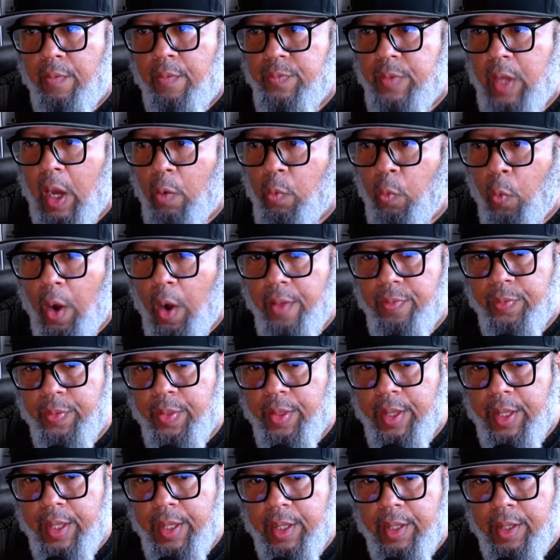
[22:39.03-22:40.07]
Now, one
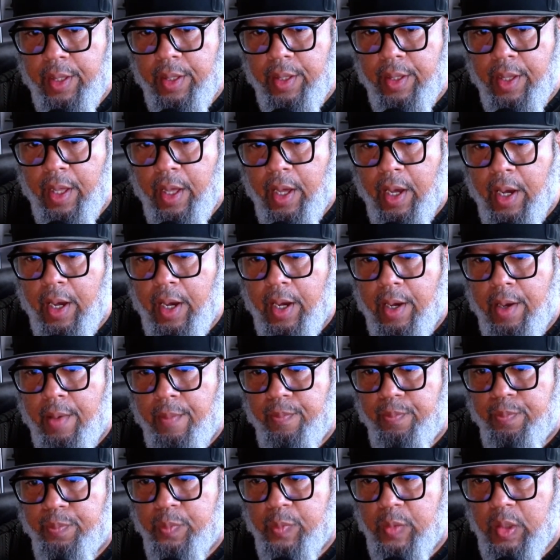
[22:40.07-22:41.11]
thing
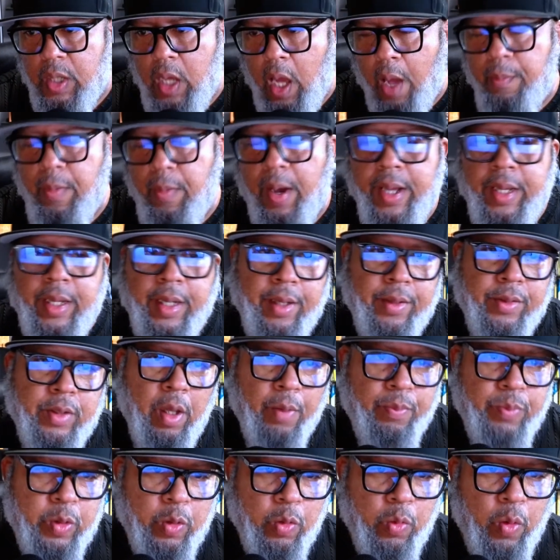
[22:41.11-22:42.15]
I might end
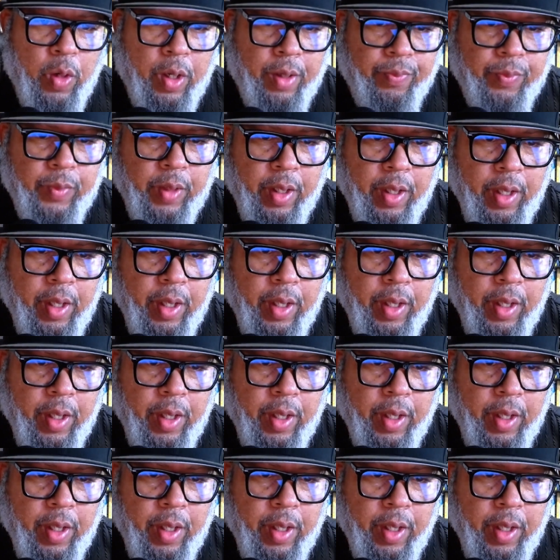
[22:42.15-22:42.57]
up doing,